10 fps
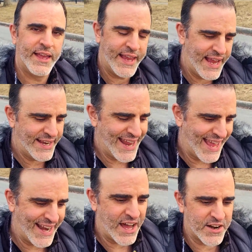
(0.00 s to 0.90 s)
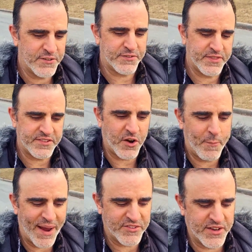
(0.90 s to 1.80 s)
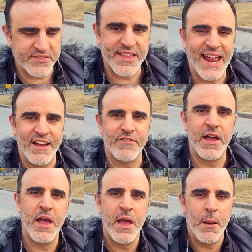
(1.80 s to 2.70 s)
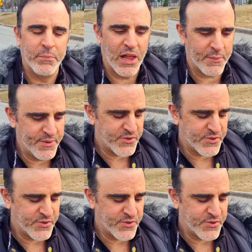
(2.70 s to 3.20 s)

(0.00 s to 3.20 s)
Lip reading: in and out of the Sour Patch Kids that have blocked me.